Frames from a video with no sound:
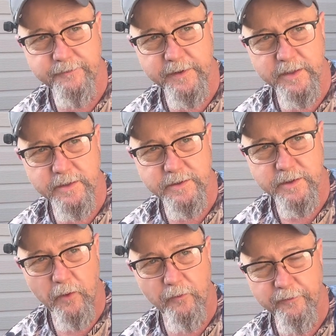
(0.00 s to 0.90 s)
fittings
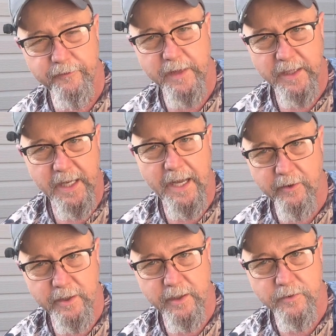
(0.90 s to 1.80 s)
don't fit
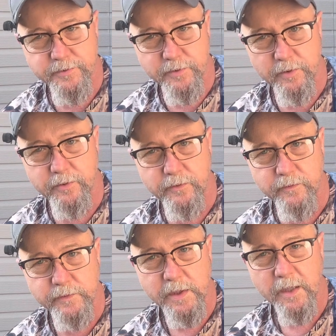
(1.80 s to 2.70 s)
down in those
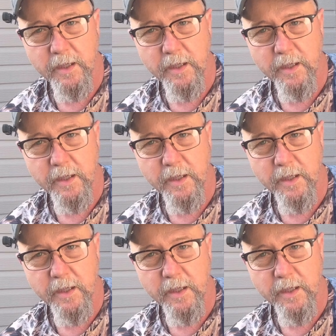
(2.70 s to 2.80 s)
grooves